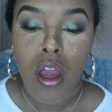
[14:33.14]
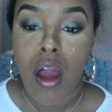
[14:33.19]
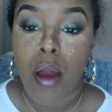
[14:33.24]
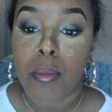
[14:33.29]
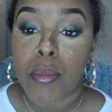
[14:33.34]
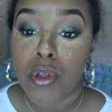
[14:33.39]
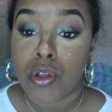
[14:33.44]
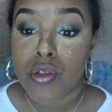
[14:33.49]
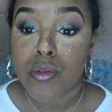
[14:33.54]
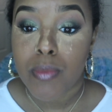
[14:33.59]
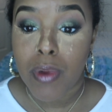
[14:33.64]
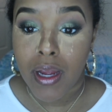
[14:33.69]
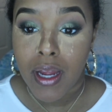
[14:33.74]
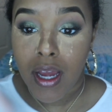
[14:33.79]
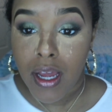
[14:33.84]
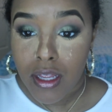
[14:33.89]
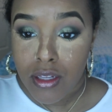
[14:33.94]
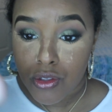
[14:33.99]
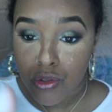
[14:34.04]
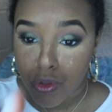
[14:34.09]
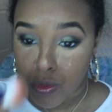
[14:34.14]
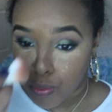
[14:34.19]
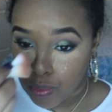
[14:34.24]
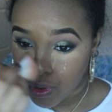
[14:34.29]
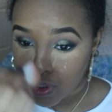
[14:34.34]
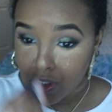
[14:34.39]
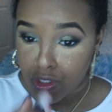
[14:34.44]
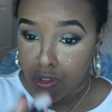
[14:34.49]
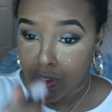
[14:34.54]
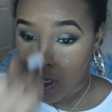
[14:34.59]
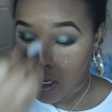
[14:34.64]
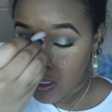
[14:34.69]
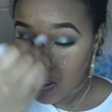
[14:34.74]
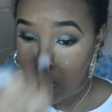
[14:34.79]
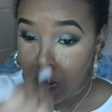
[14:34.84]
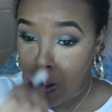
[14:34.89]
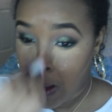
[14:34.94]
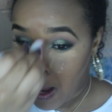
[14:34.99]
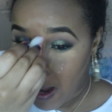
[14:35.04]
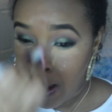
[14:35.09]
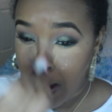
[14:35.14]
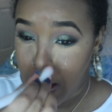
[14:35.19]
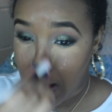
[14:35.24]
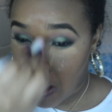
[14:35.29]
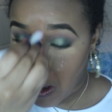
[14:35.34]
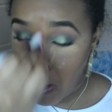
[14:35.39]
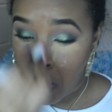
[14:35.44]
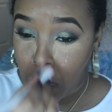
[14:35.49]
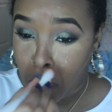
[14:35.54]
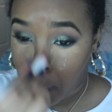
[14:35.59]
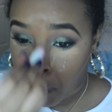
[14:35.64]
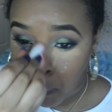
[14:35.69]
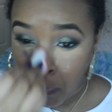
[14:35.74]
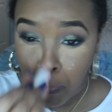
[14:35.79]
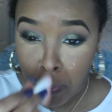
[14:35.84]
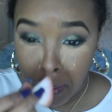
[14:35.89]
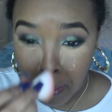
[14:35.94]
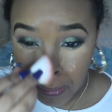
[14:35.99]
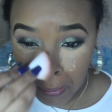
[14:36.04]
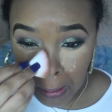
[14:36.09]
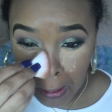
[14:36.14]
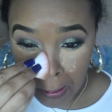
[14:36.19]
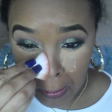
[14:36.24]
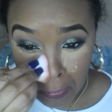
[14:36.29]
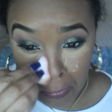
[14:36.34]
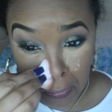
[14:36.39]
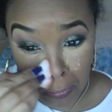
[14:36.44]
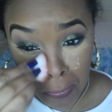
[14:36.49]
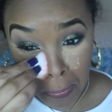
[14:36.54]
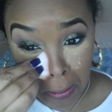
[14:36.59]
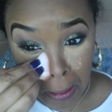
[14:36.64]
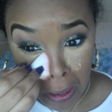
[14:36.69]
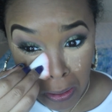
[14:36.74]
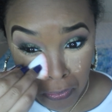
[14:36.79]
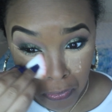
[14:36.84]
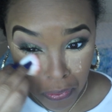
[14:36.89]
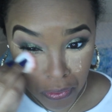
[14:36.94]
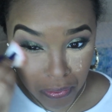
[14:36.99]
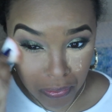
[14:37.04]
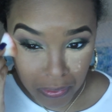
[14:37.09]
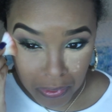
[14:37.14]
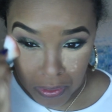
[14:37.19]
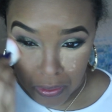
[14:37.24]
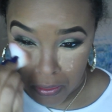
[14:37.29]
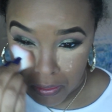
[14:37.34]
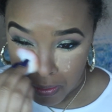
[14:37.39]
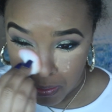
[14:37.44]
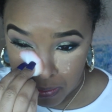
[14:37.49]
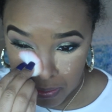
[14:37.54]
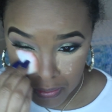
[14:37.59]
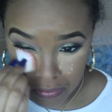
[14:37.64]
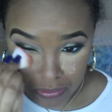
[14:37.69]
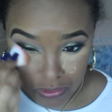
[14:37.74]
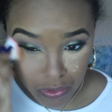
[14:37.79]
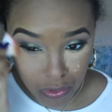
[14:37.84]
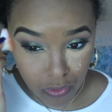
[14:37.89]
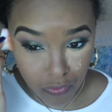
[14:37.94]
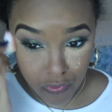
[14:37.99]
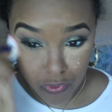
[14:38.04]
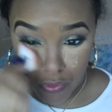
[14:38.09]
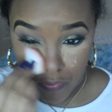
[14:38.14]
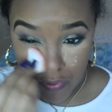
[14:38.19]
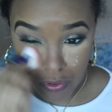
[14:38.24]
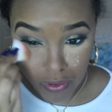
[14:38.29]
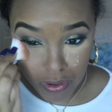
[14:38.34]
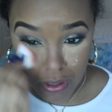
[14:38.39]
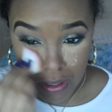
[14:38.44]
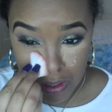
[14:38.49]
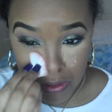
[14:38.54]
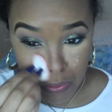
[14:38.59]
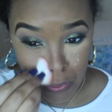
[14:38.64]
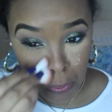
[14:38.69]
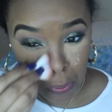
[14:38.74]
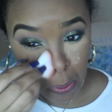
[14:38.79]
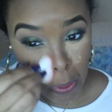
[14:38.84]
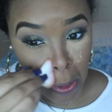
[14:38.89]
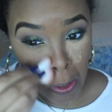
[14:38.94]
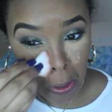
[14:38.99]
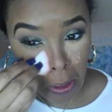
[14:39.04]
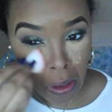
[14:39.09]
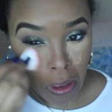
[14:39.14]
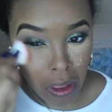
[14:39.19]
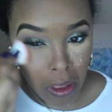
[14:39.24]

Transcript: I'm gonna use my contour brush so that's just highlighting it too crazy. I can look natural, you know. I'm just going for a very natural look.